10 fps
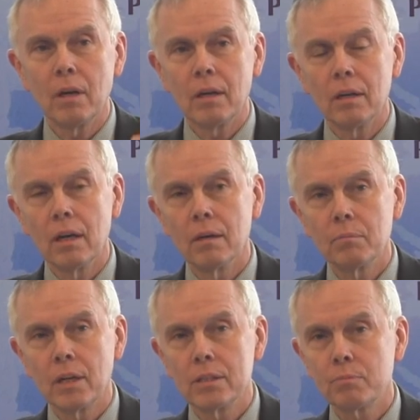
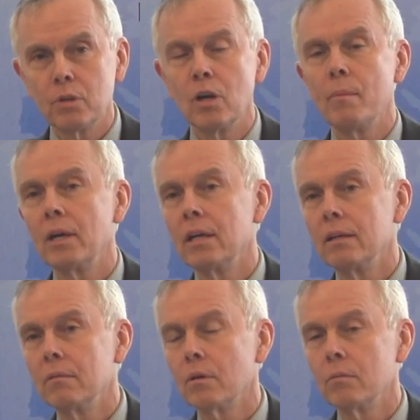a place
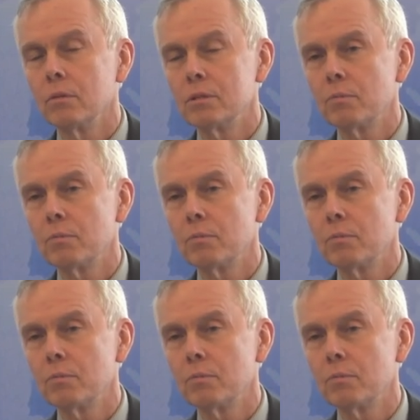predominate, where, where,